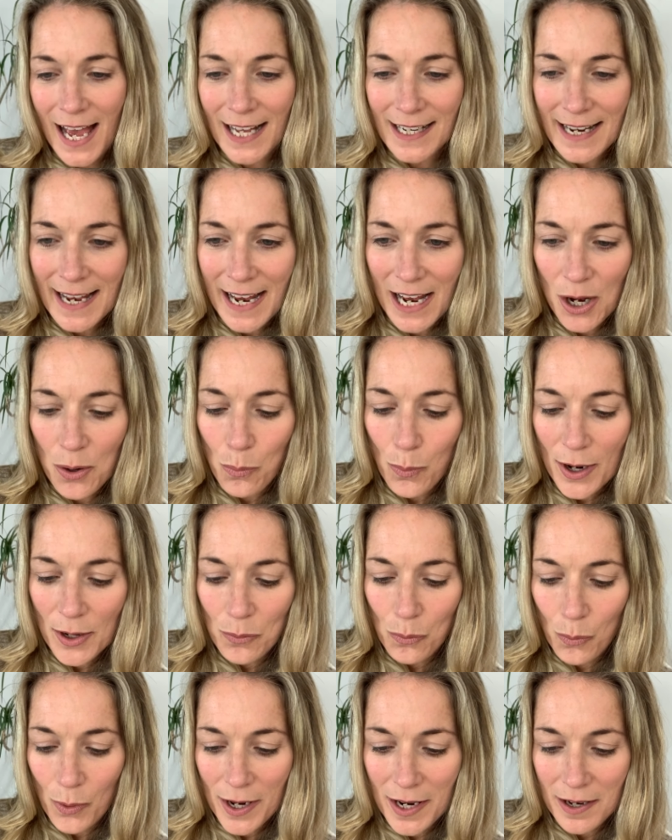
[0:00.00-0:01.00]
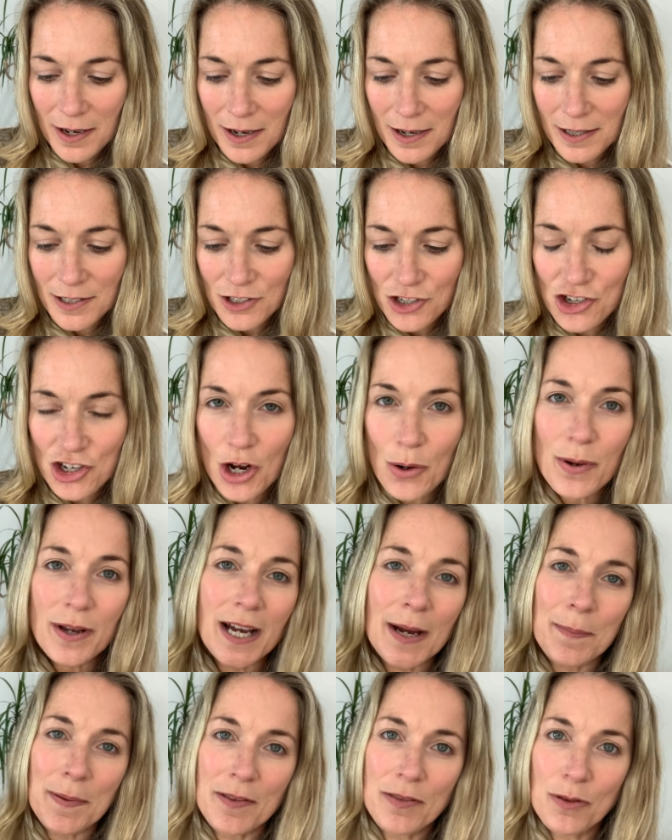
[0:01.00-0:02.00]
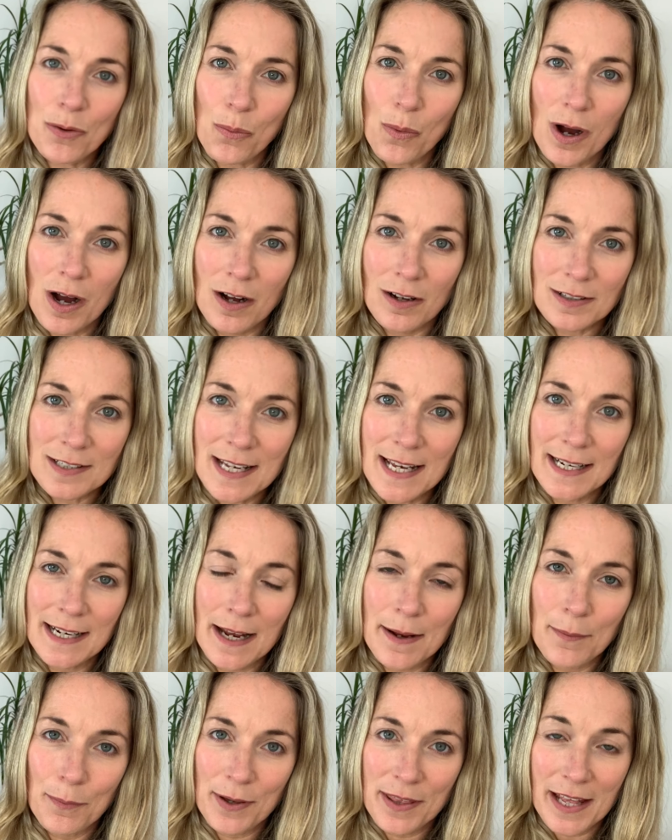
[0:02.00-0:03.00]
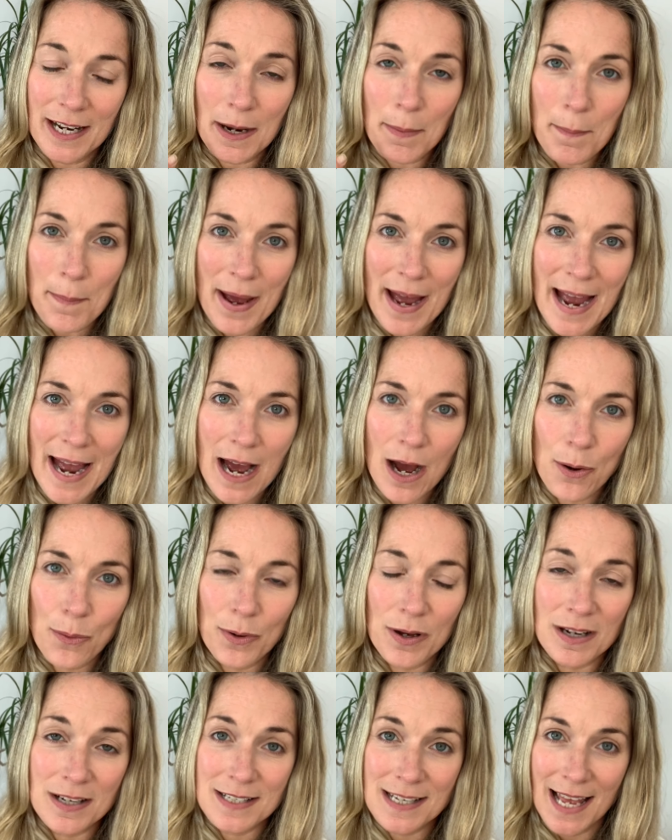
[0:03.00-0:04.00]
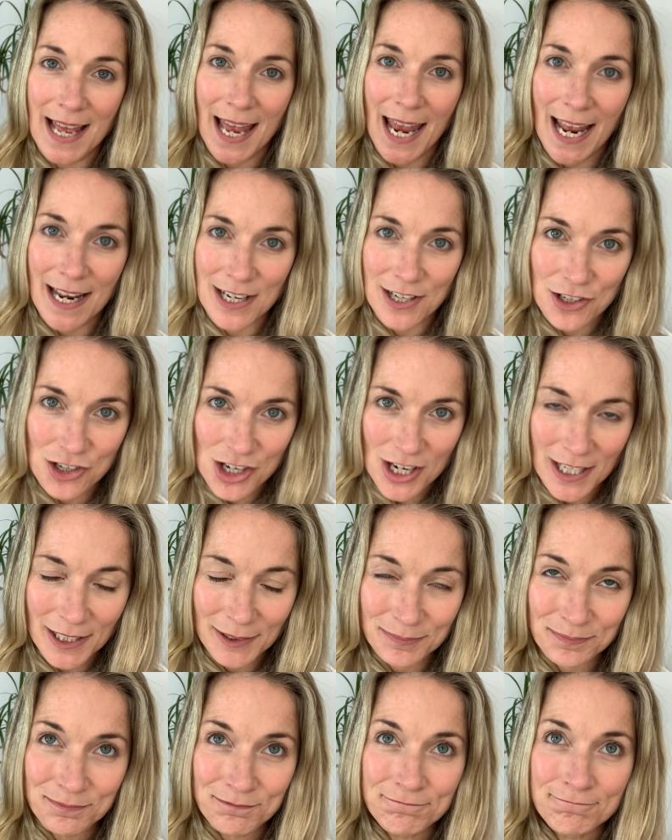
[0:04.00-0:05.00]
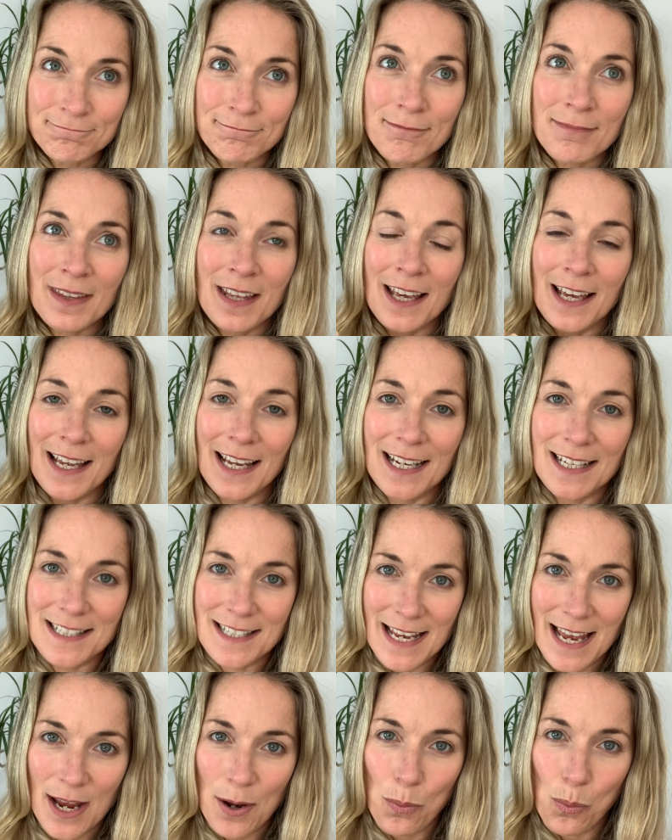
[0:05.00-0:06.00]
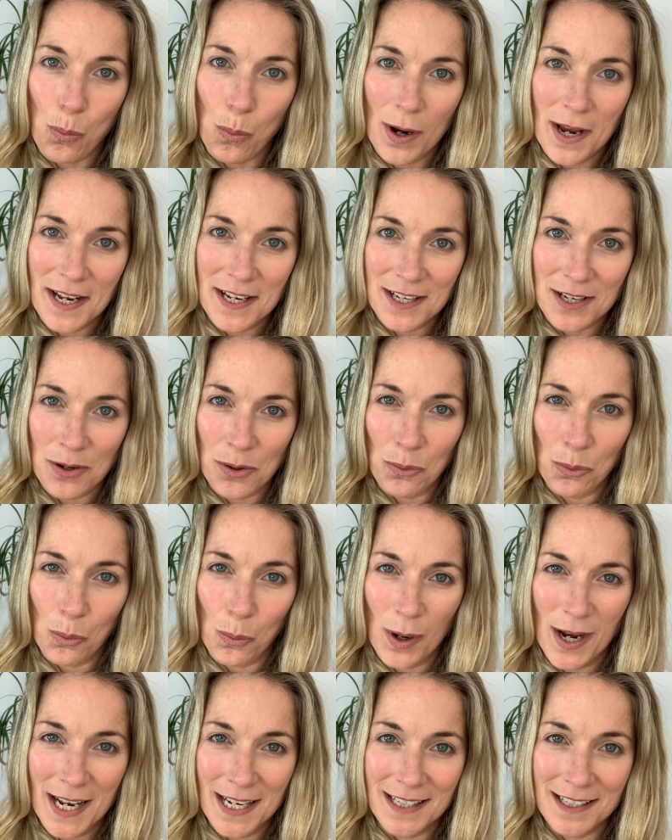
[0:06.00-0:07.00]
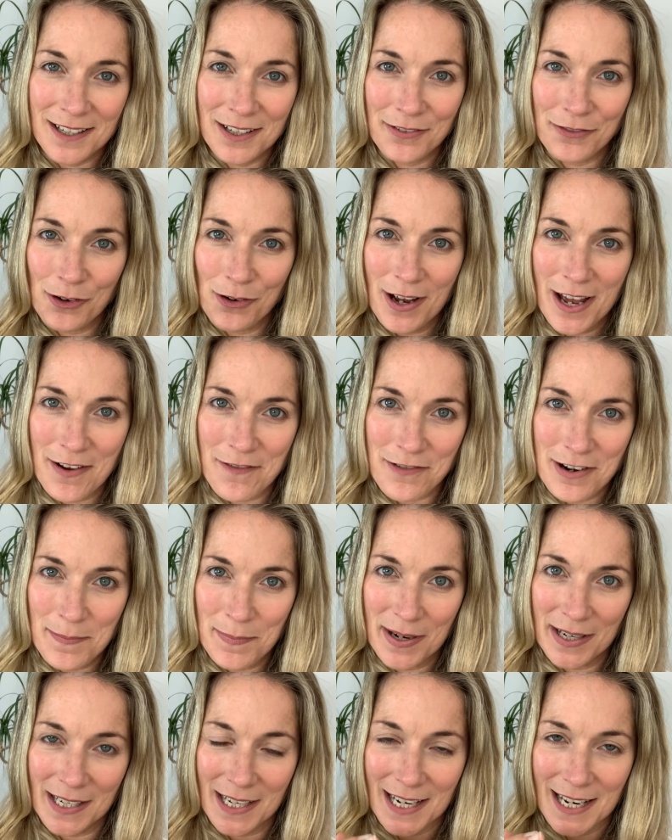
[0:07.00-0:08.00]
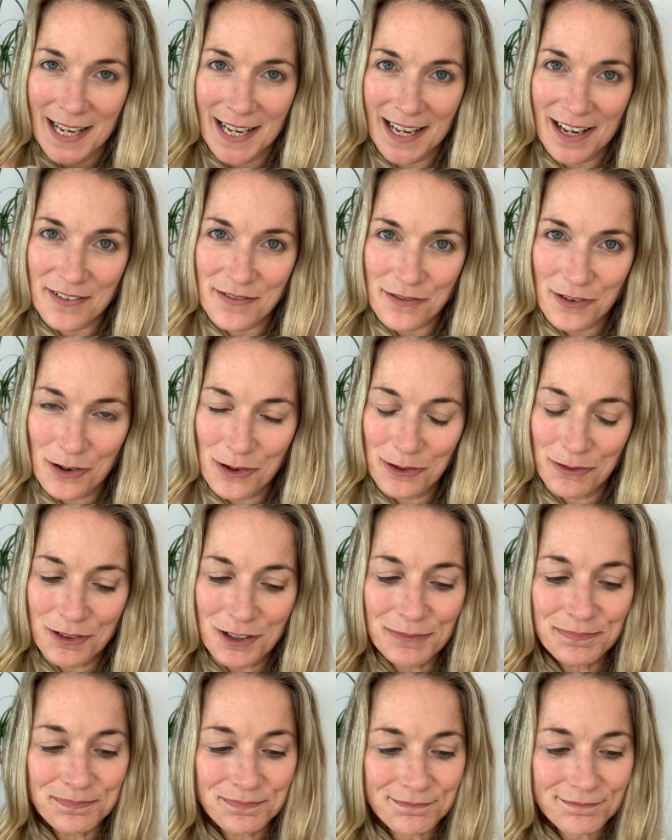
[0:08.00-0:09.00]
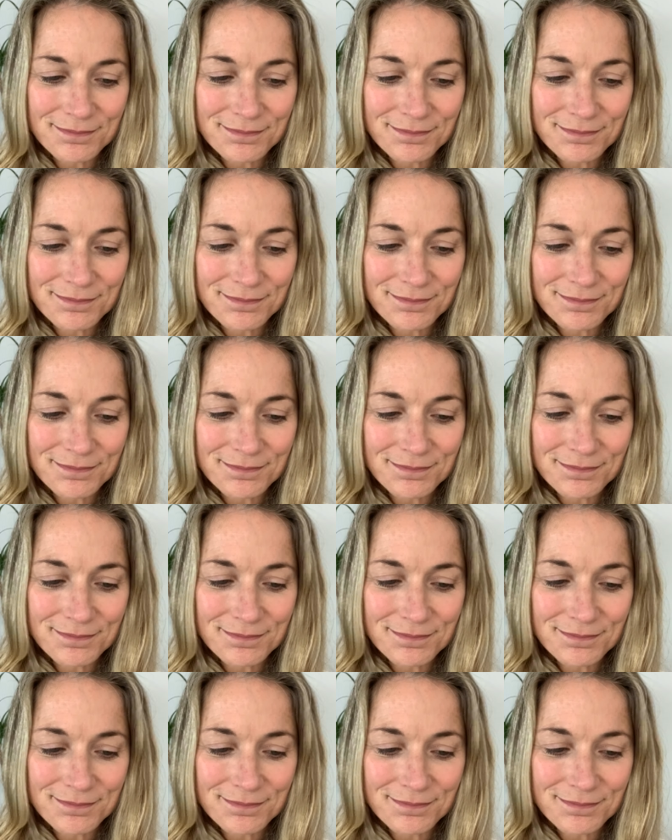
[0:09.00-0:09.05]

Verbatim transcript: And how when we are showing up in the world in a, with an empowered energy, it's a win-win for everybody involved.